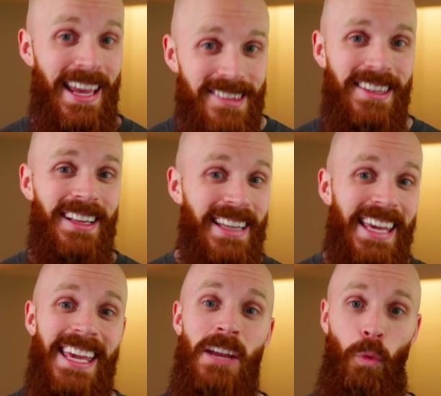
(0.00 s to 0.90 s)

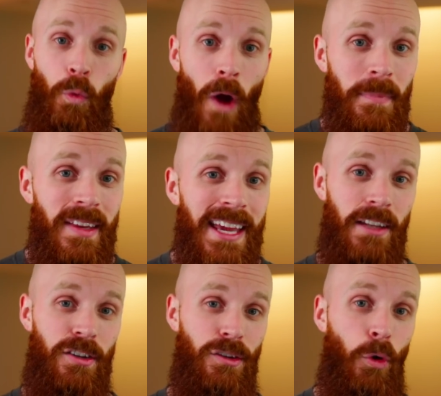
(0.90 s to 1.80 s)
instantly erupting
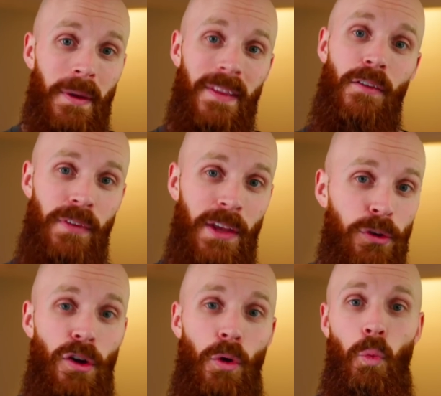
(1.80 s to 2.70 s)
and storming the
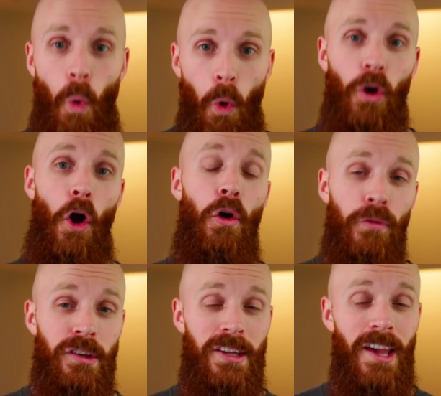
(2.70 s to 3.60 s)
field to war
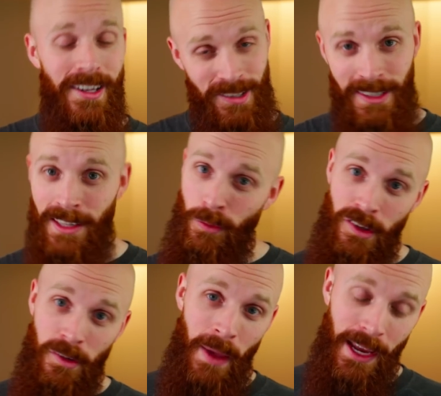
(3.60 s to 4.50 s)
over such
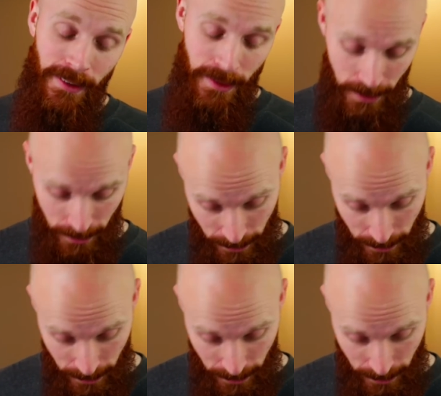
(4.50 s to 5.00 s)
disrespect.